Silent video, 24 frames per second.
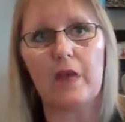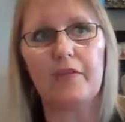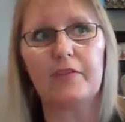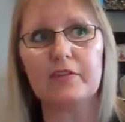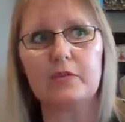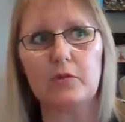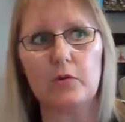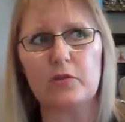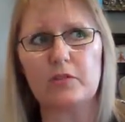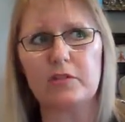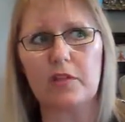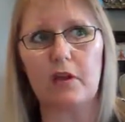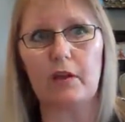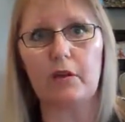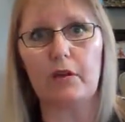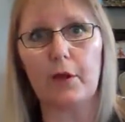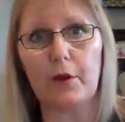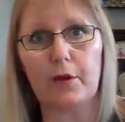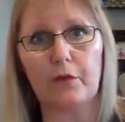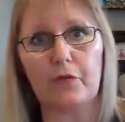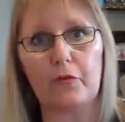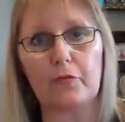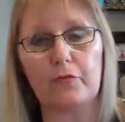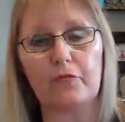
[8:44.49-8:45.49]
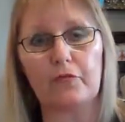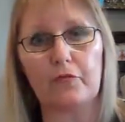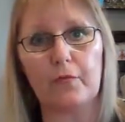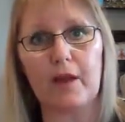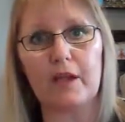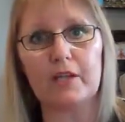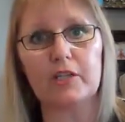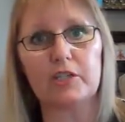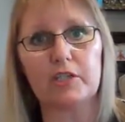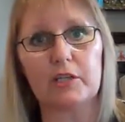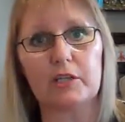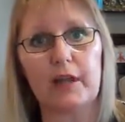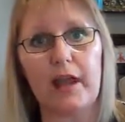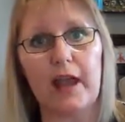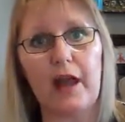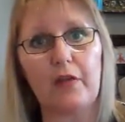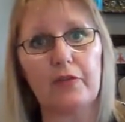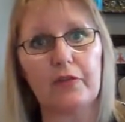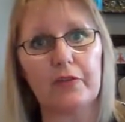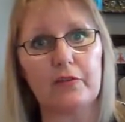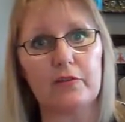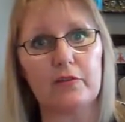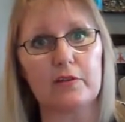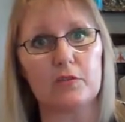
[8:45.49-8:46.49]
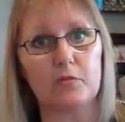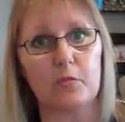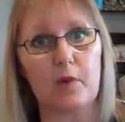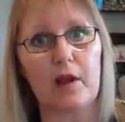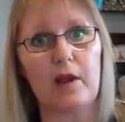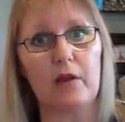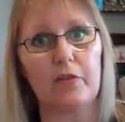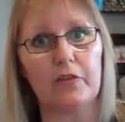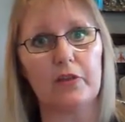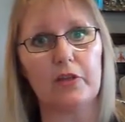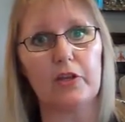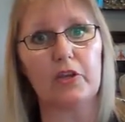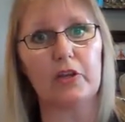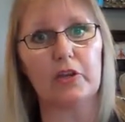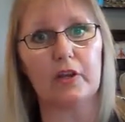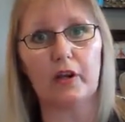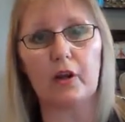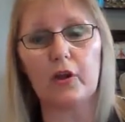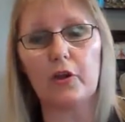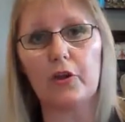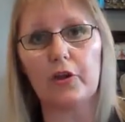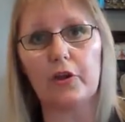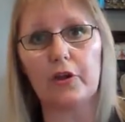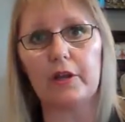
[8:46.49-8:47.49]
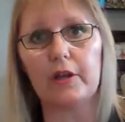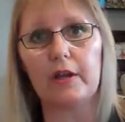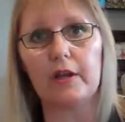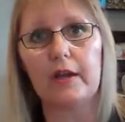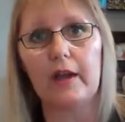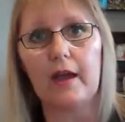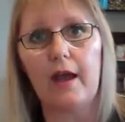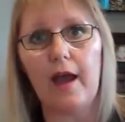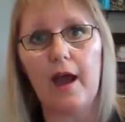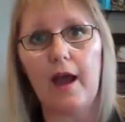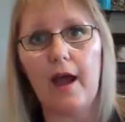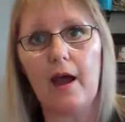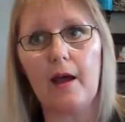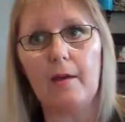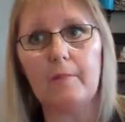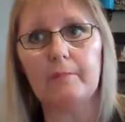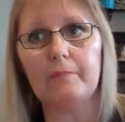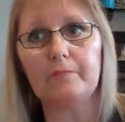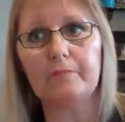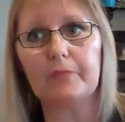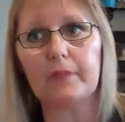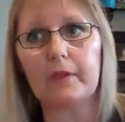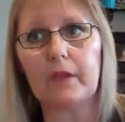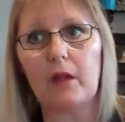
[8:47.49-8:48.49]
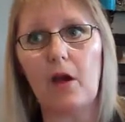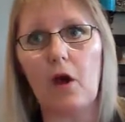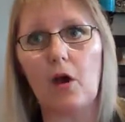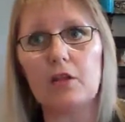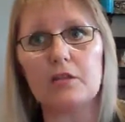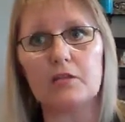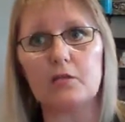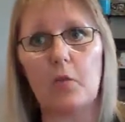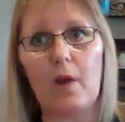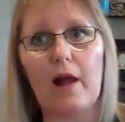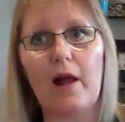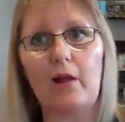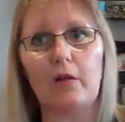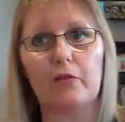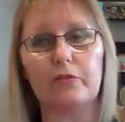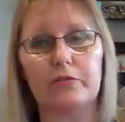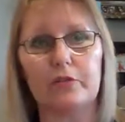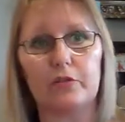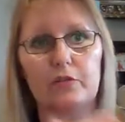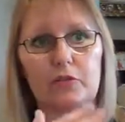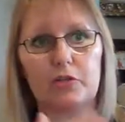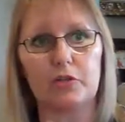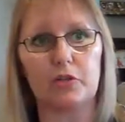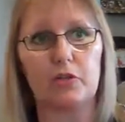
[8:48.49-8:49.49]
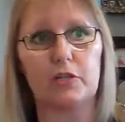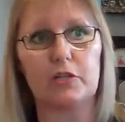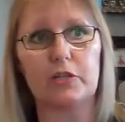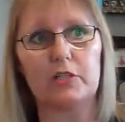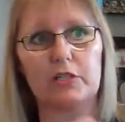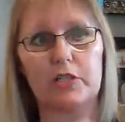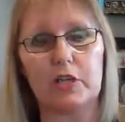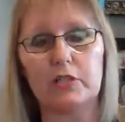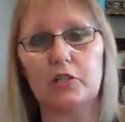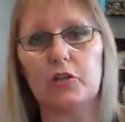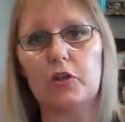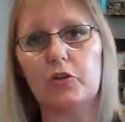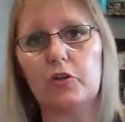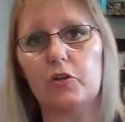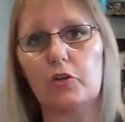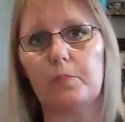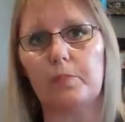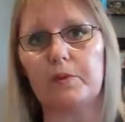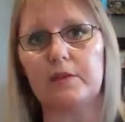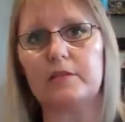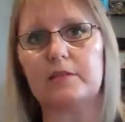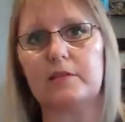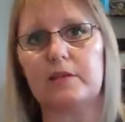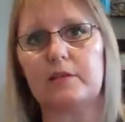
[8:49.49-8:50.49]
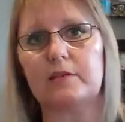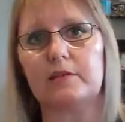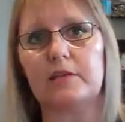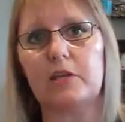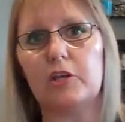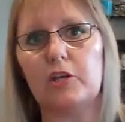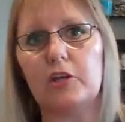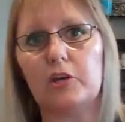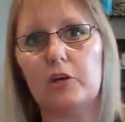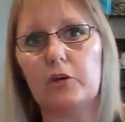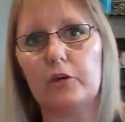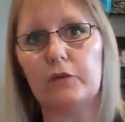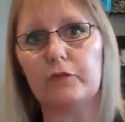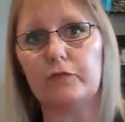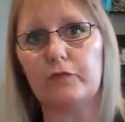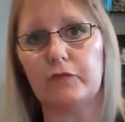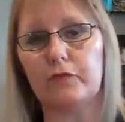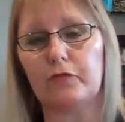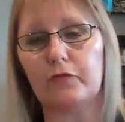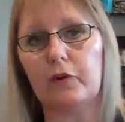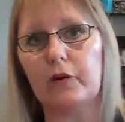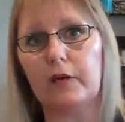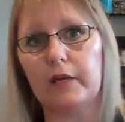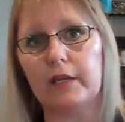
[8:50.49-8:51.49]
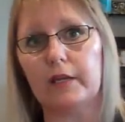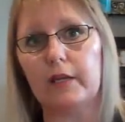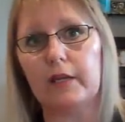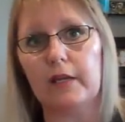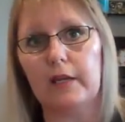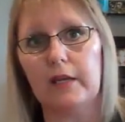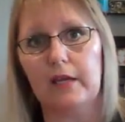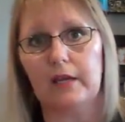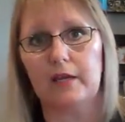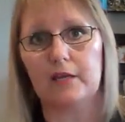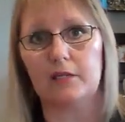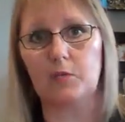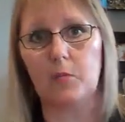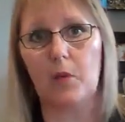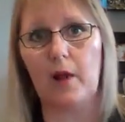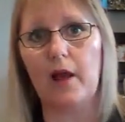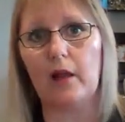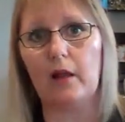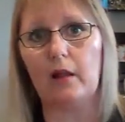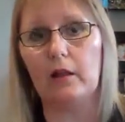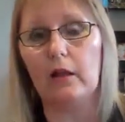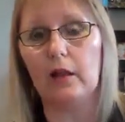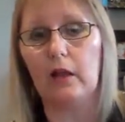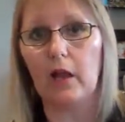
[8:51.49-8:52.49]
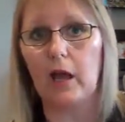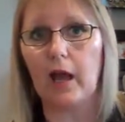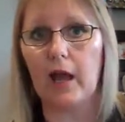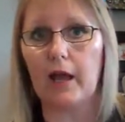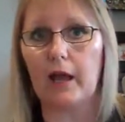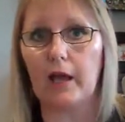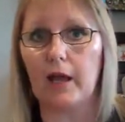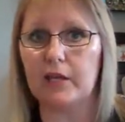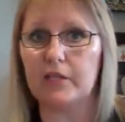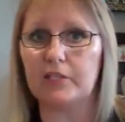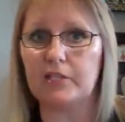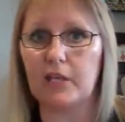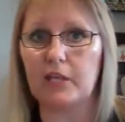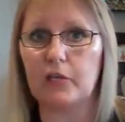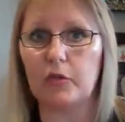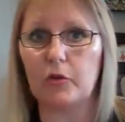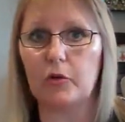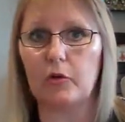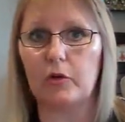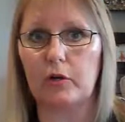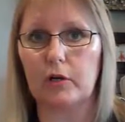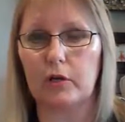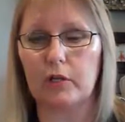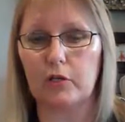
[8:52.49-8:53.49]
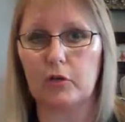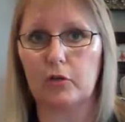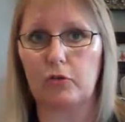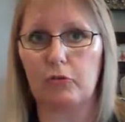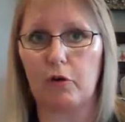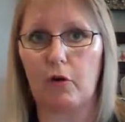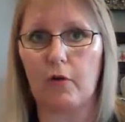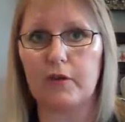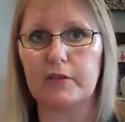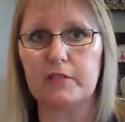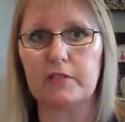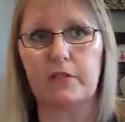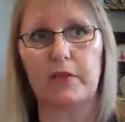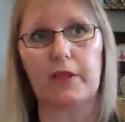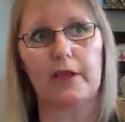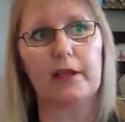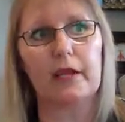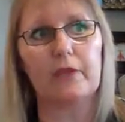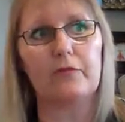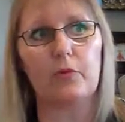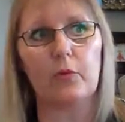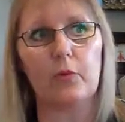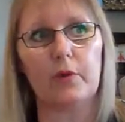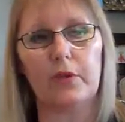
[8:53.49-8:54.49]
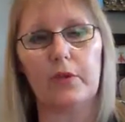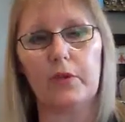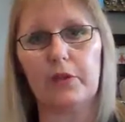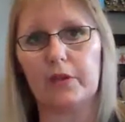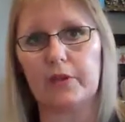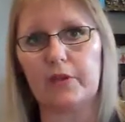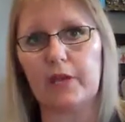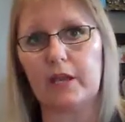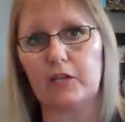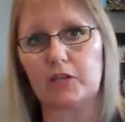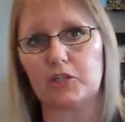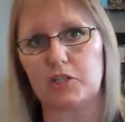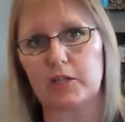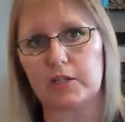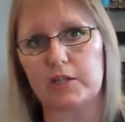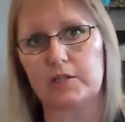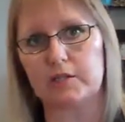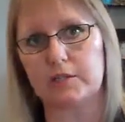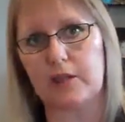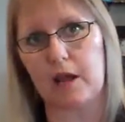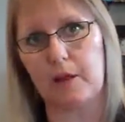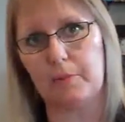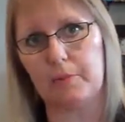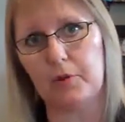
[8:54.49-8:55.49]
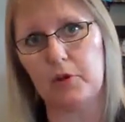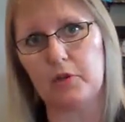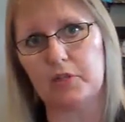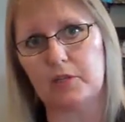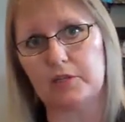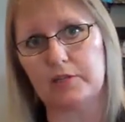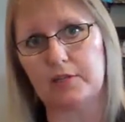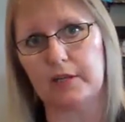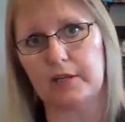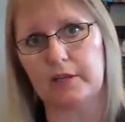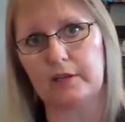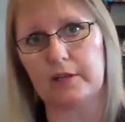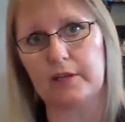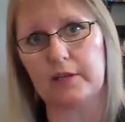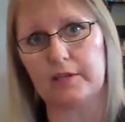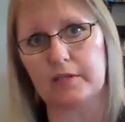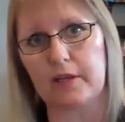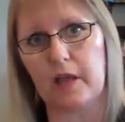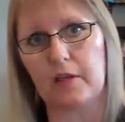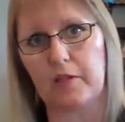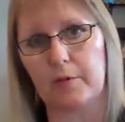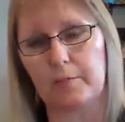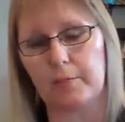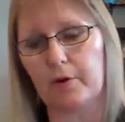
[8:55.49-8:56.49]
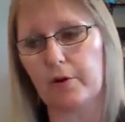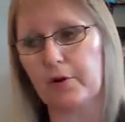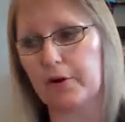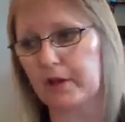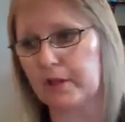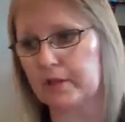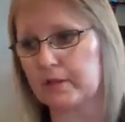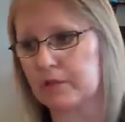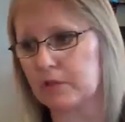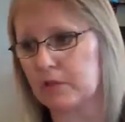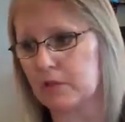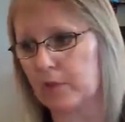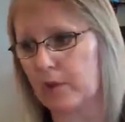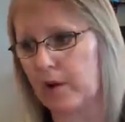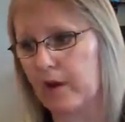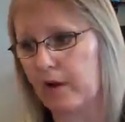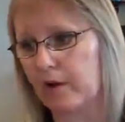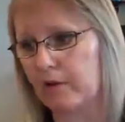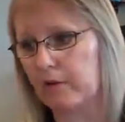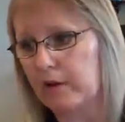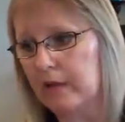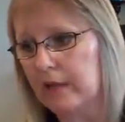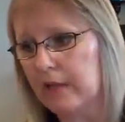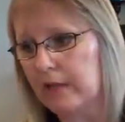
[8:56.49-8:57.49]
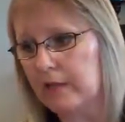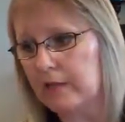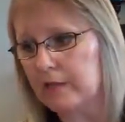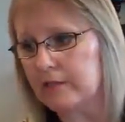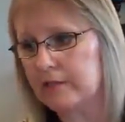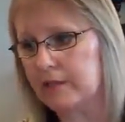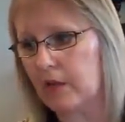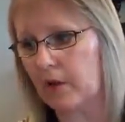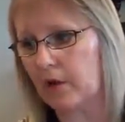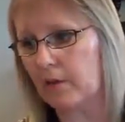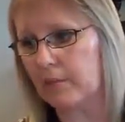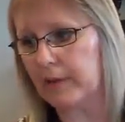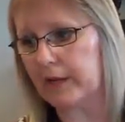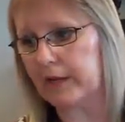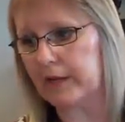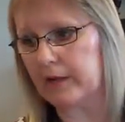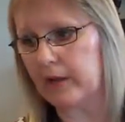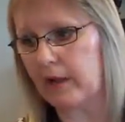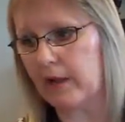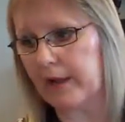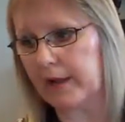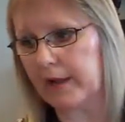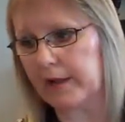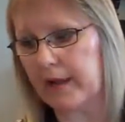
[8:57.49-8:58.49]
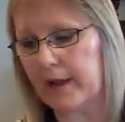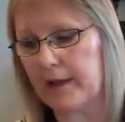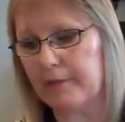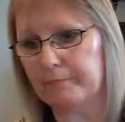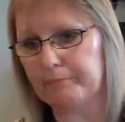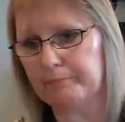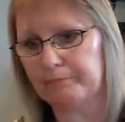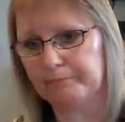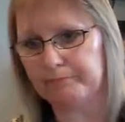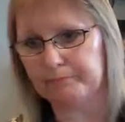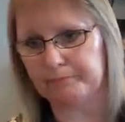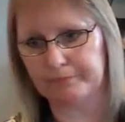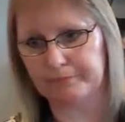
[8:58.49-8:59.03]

And there's also a lot of information out there as well that you can learn um, as well to, to, continue your business that you can learn for free as well uh, until you're, you're growing to that level where you can actually start purchasing these other products as well. So, I mean, like, um,